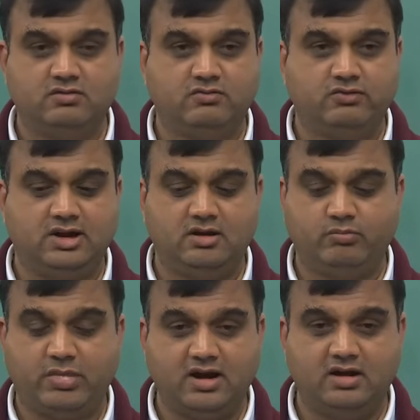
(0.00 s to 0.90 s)
will
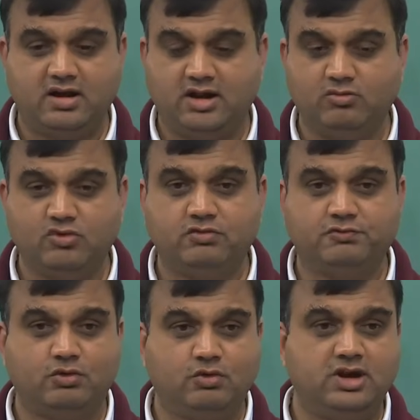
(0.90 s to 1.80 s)
bend and
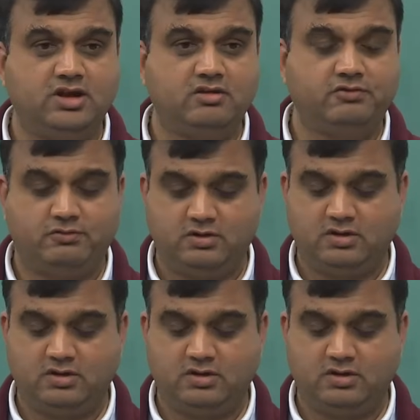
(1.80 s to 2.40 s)
move only if